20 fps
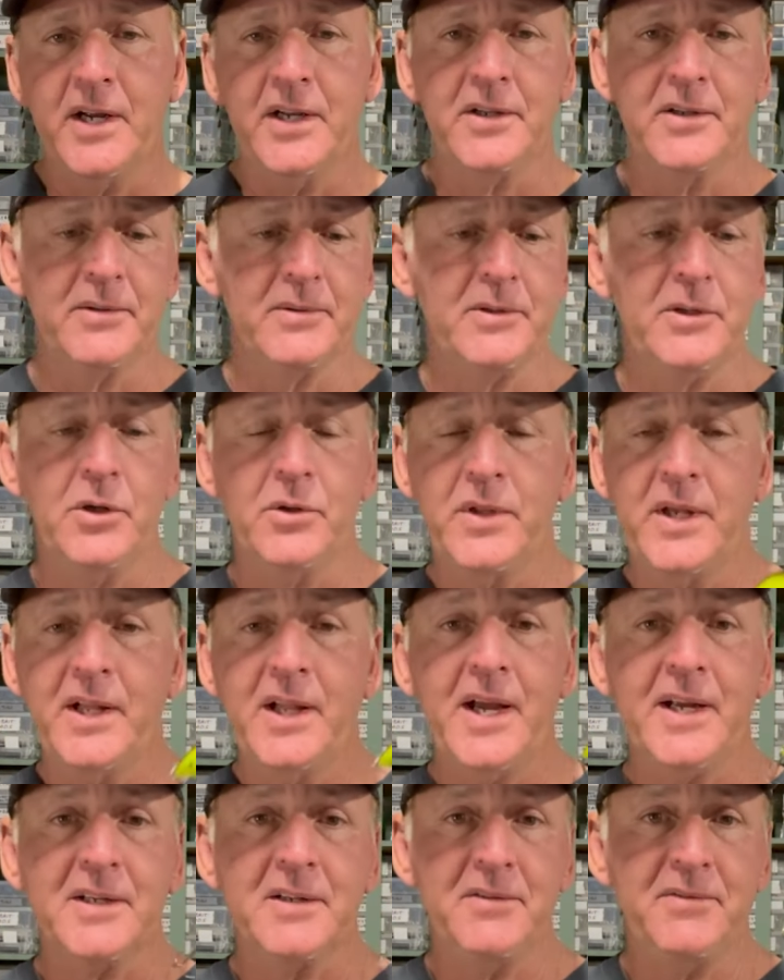And, you know, they
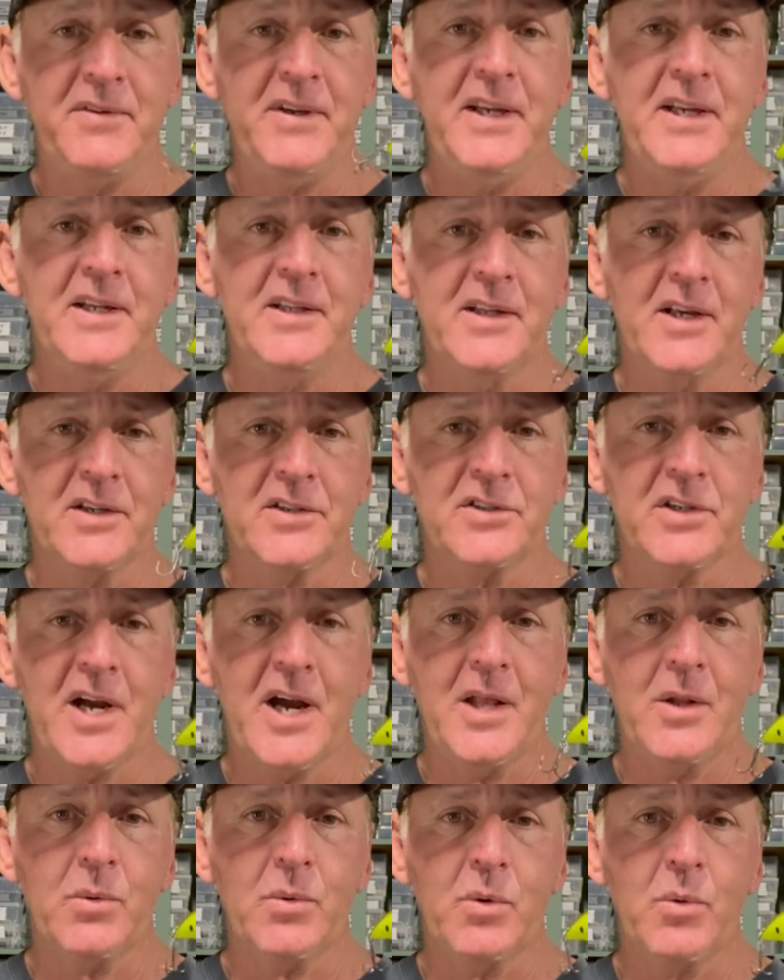like to feed in that
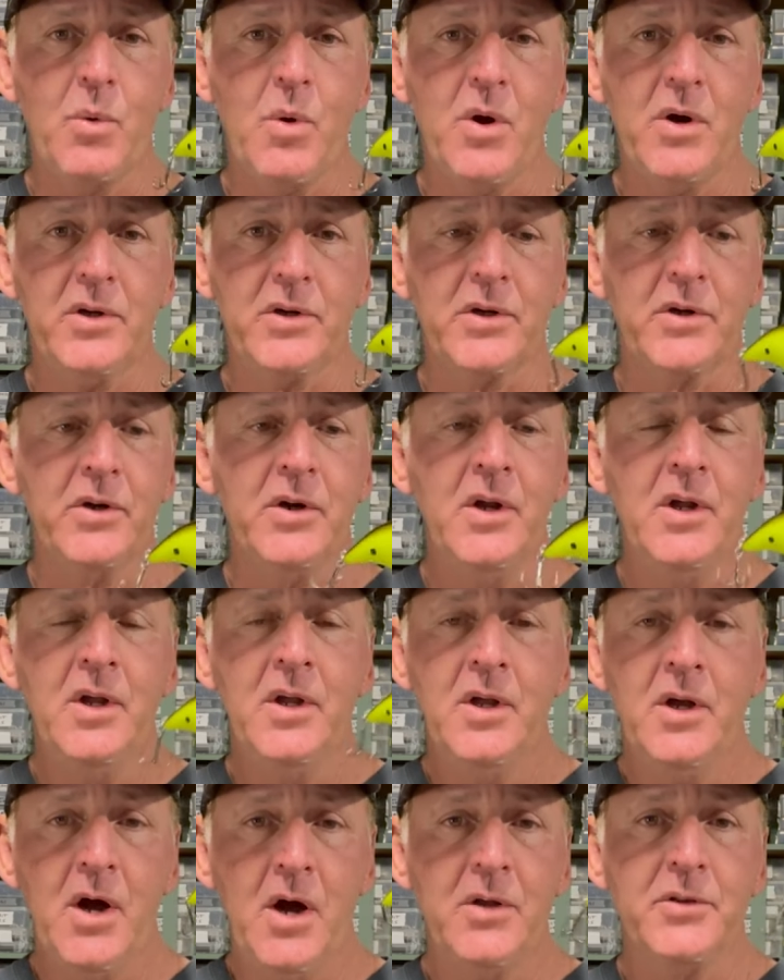shallower water
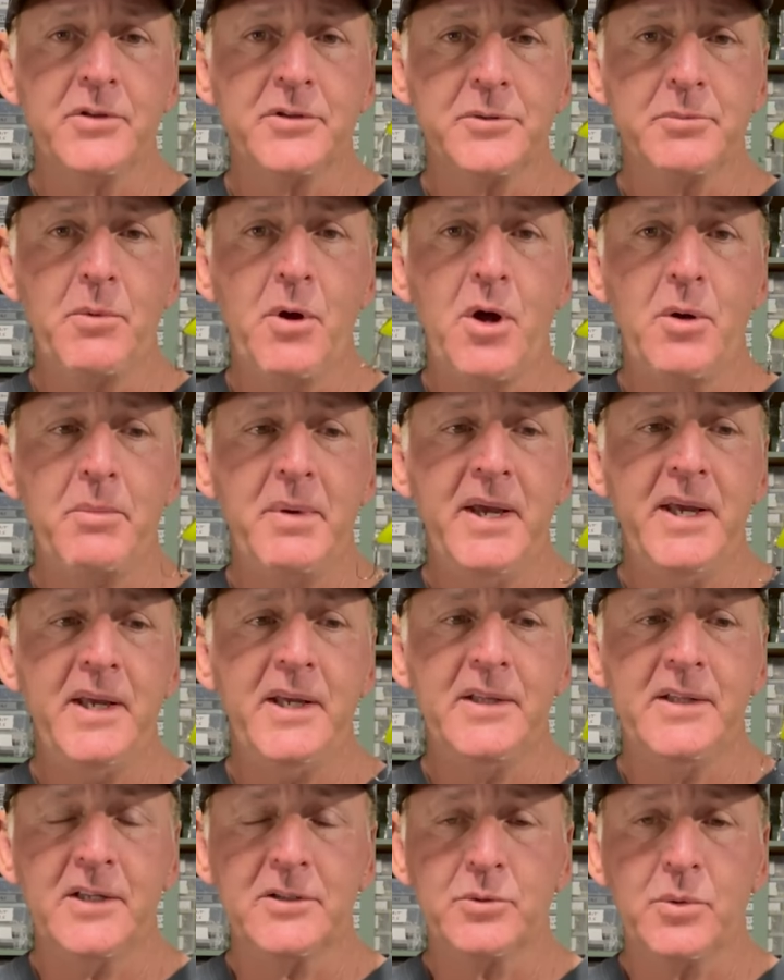on the small
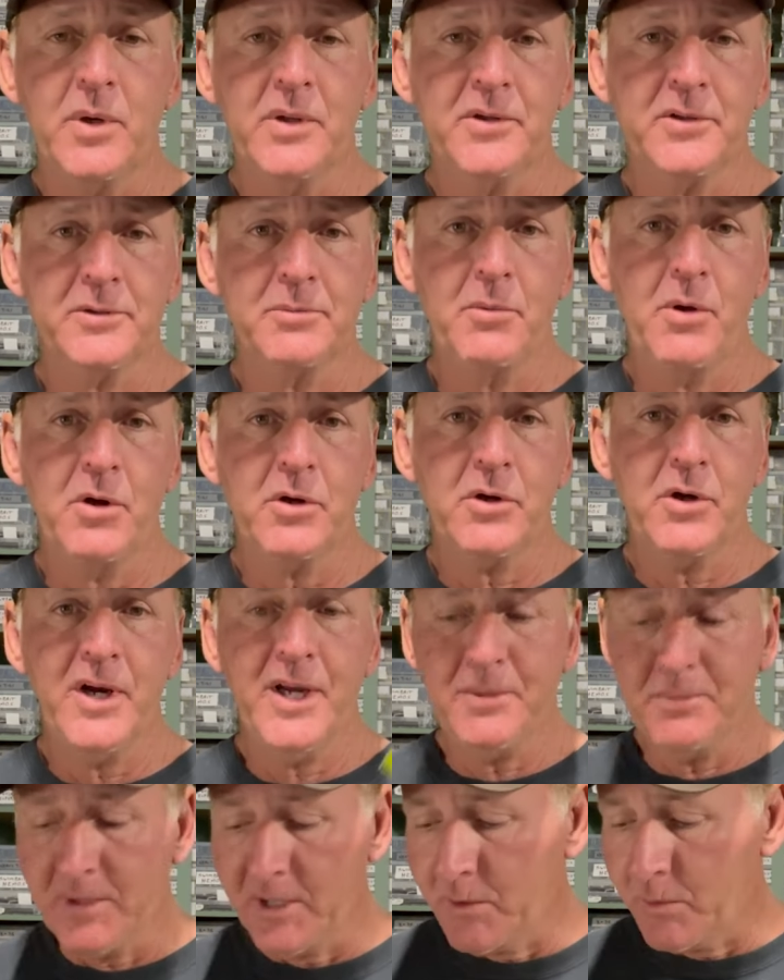bait. And that's why the small
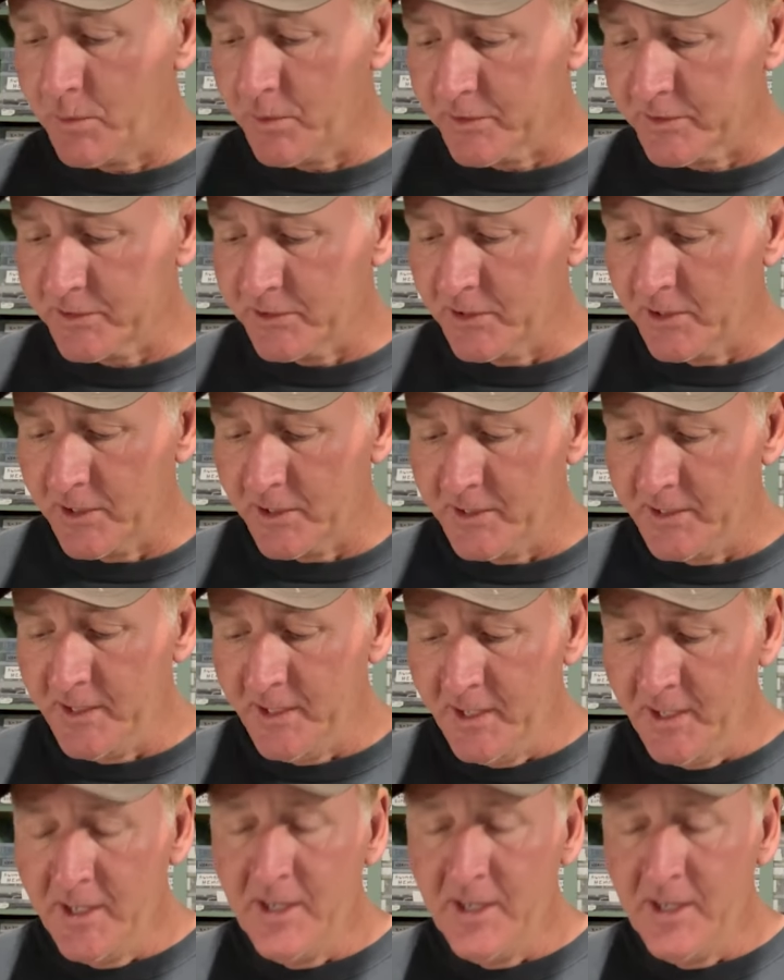crankbait works good.